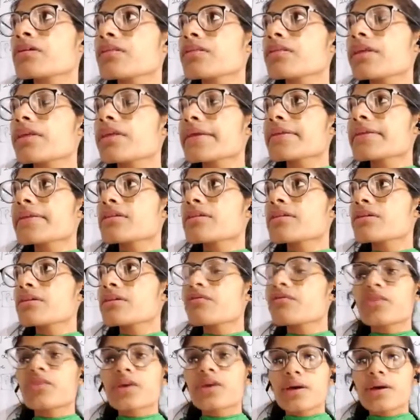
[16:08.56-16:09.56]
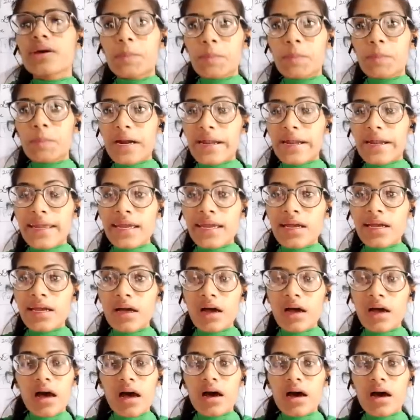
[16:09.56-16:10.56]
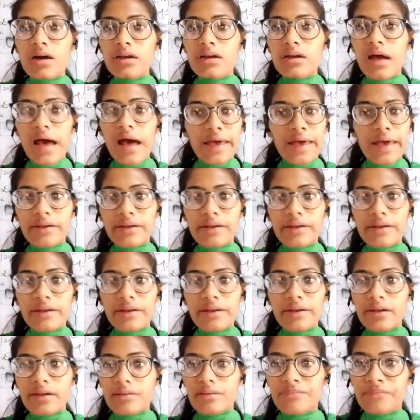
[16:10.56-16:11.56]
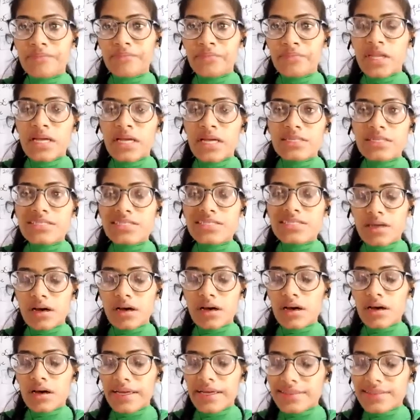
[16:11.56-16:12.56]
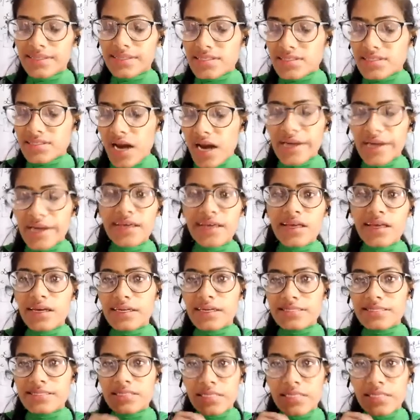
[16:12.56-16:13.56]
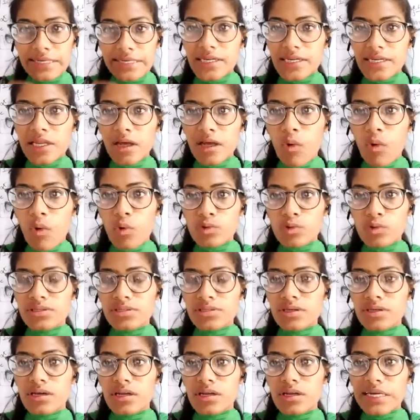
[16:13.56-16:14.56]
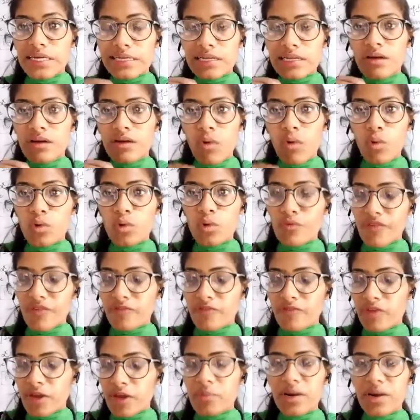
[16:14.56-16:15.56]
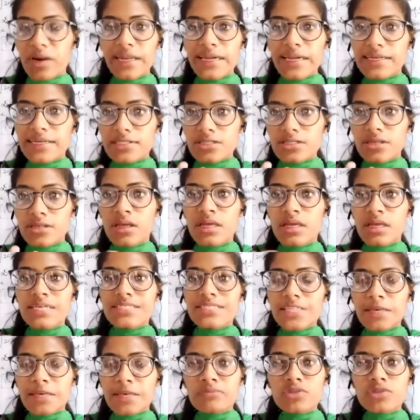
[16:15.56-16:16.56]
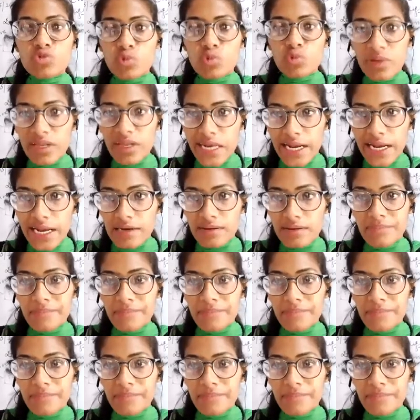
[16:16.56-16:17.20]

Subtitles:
that we are burning our iron. In the starting, it is a little hot when we are burning. It seems to be red.